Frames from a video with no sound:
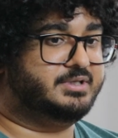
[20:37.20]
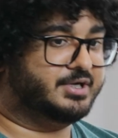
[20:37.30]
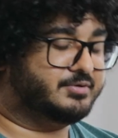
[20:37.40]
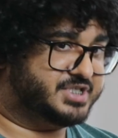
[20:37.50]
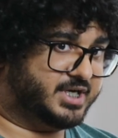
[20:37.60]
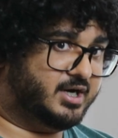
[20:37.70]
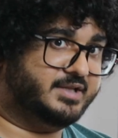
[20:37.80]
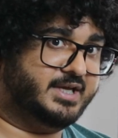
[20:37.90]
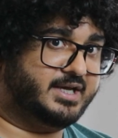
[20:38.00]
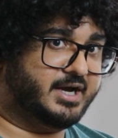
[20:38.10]
you know,
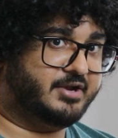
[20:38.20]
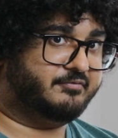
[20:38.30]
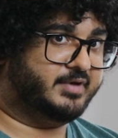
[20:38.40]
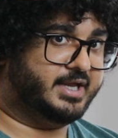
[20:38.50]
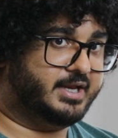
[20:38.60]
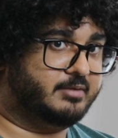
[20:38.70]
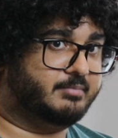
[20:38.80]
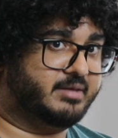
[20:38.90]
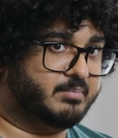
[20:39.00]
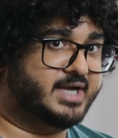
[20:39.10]
jihadi kind of in
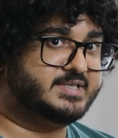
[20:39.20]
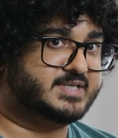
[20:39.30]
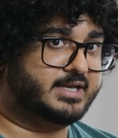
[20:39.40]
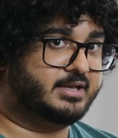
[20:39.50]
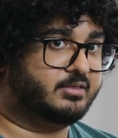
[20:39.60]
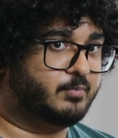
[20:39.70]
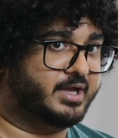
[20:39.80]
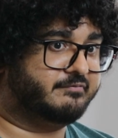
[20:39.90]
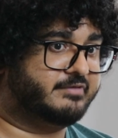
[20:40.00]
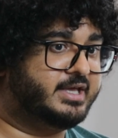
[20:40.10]
my mindset and the
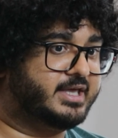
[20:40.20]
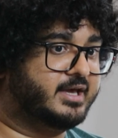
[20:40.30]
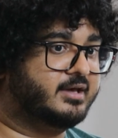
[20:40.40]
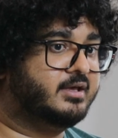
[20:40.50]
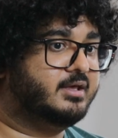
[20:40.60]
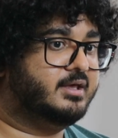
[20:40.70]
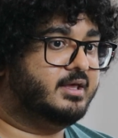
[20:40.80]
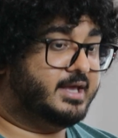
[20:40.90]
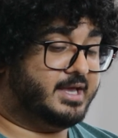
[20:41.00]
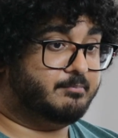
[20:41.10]
way of thinking
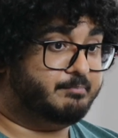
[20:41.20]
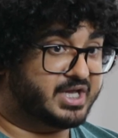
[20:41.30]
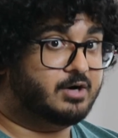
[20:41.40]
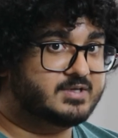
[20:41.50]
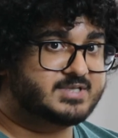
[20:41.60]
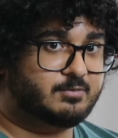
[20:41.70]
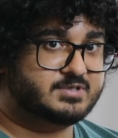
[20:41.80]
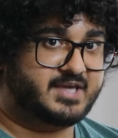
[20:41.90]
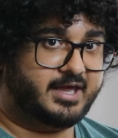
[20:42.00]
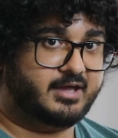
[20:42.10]
because I
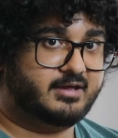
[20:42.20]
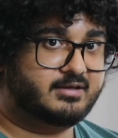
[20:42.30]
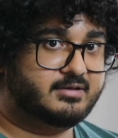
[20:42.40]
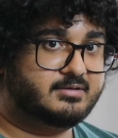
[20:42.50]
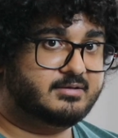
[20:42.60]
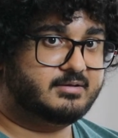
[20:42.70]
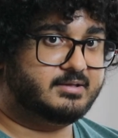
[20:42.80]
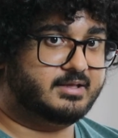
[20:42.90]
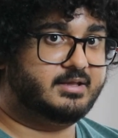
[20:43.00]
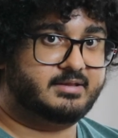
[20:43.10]
was gay.
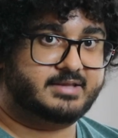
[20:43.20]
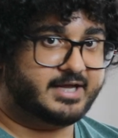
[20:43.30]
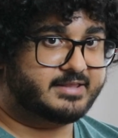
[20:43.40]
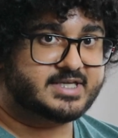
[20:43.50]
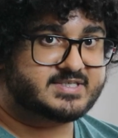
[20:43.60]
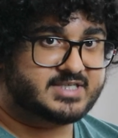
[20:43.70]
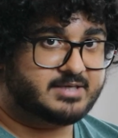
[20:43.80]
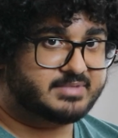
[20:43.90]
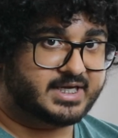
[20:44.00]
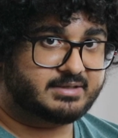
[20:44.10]

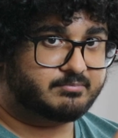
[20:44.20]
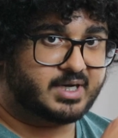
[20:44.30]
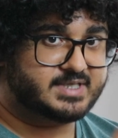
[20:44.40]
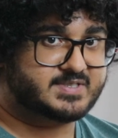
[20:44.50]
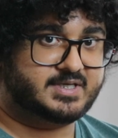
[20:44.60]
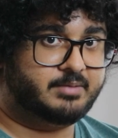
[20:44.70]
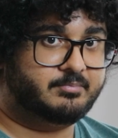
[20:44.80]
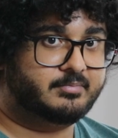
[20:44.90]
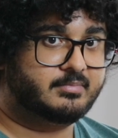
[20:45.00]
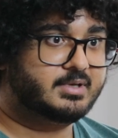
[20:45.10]
That might
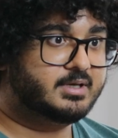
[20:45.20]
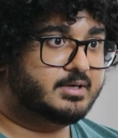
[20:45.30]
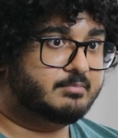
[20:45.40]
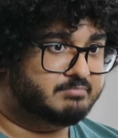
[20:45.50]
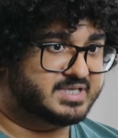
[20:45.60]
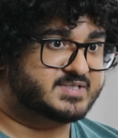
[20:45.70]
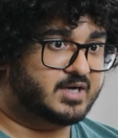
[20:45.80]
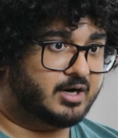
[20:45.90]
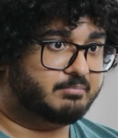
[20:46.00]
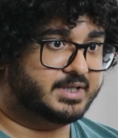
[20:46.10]
seem
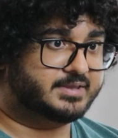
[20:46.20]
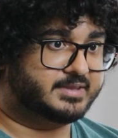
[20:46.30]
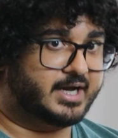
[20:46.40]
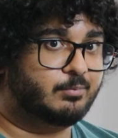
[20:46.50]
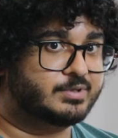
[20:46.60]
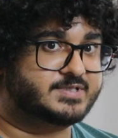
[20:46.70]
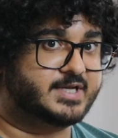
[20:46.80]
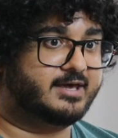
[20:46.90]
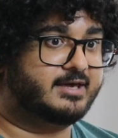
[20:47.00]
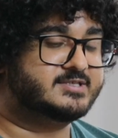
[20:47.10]
bizarre, but that was
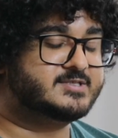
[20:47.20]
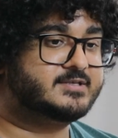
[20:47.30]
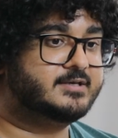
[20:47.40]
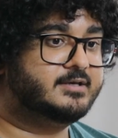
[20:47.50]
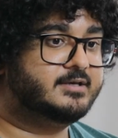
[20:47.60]
the case.